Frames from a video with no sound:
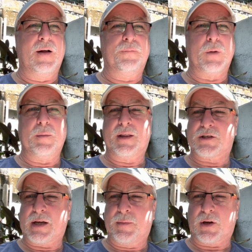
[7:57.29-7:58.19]
Maybe this
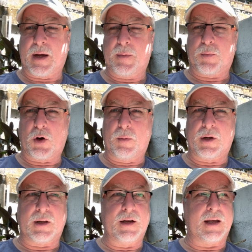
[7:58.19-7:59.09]
time they're coming
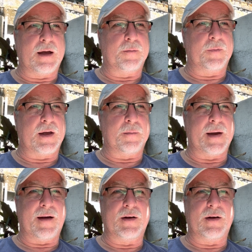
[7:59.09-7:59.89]
permanently to get married,